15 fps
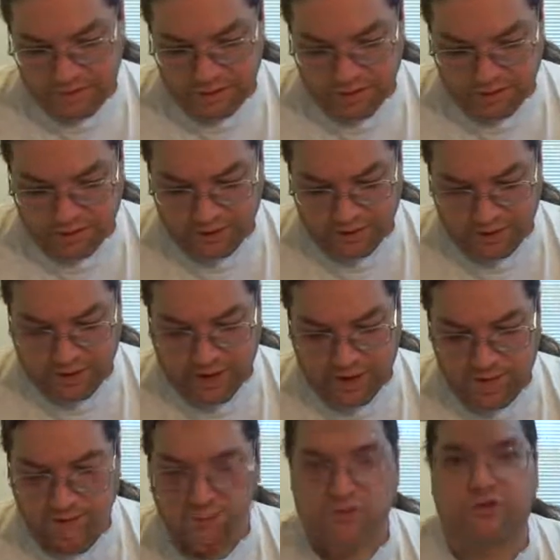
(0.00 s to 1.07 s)
The
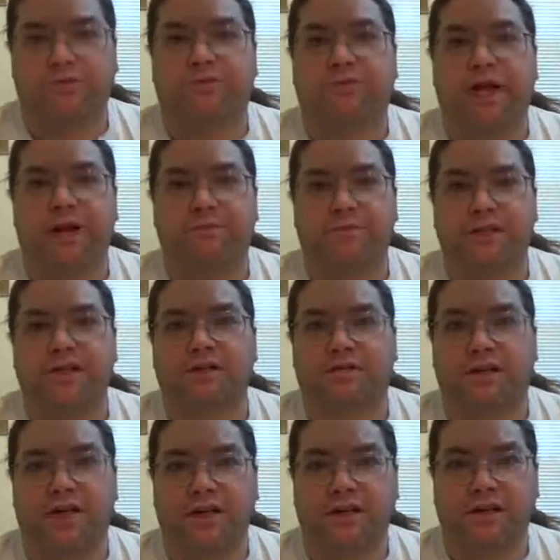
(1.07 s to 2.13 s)
app will, will map your
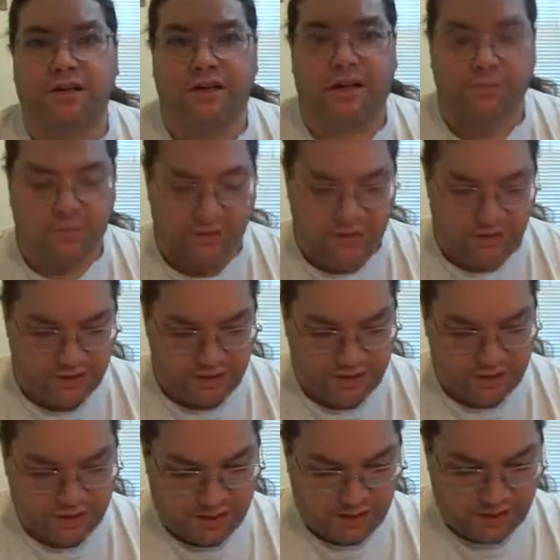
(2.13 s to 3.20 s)
ride, tell you how much
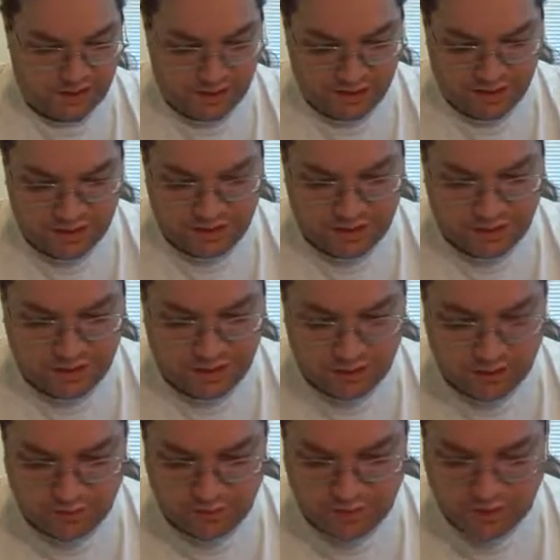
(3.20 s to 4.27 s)
uh,
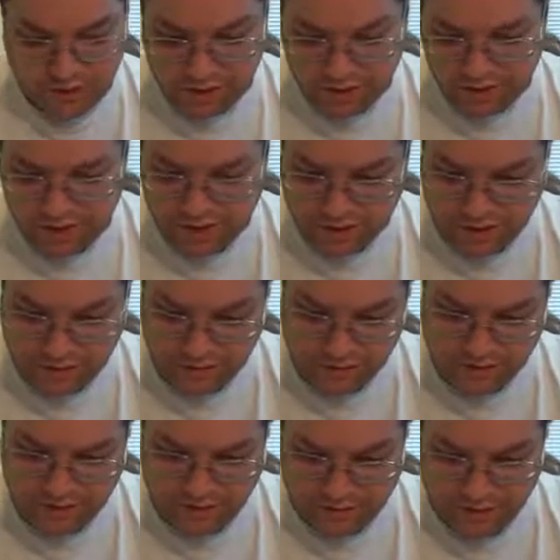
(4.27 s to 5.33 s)
CO2 emissions you're
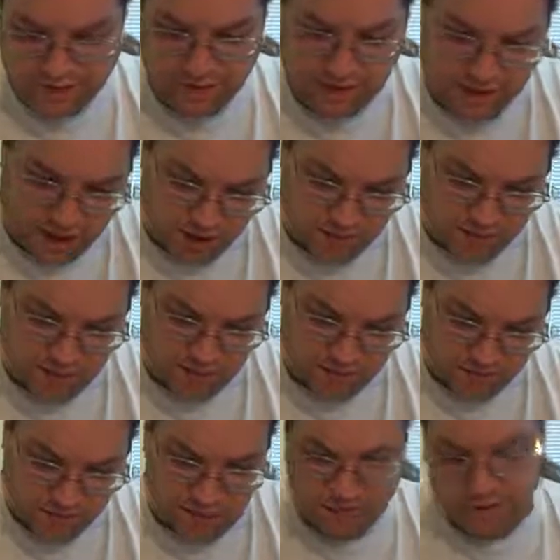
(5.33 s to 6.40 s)
saving, how many calories
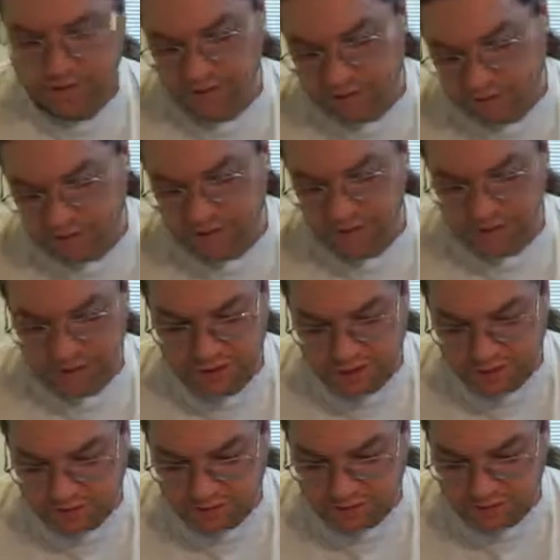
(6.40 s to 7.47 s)
burn, how many miles you
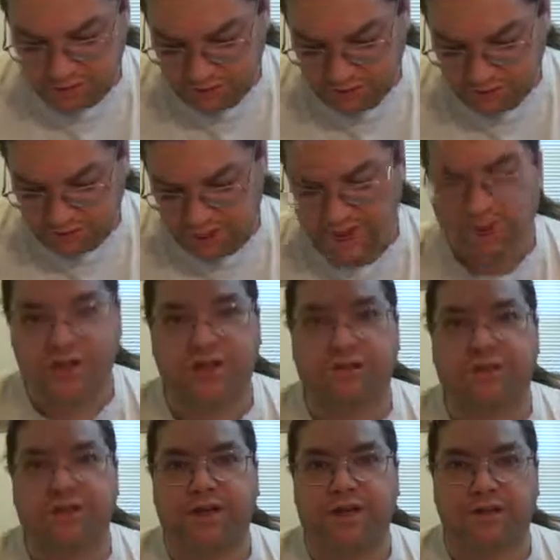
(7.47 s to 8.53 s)
cycled. There's no
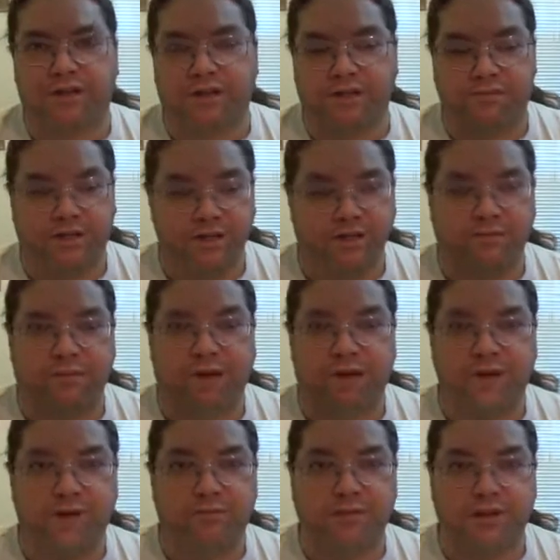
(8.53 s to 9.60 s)
GPS in it, but you can buy
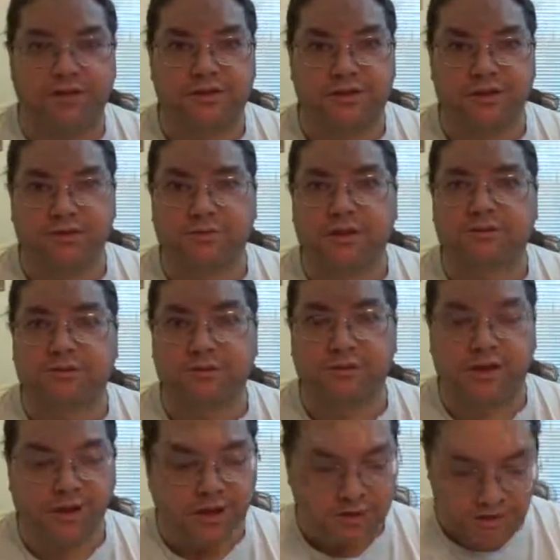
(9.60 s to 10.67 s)
GPSs that are meant for
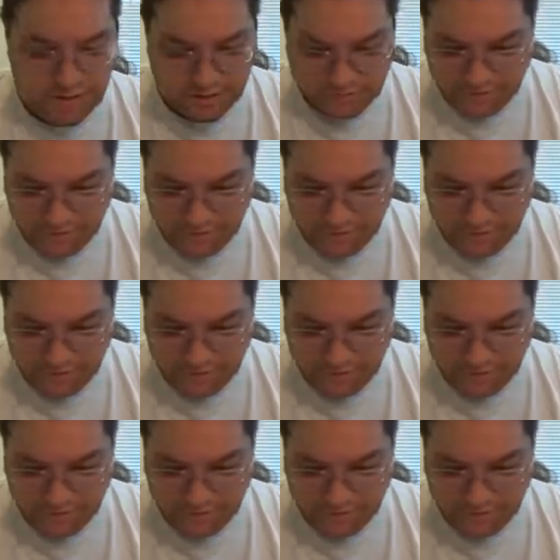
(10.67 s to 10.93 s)
bikes.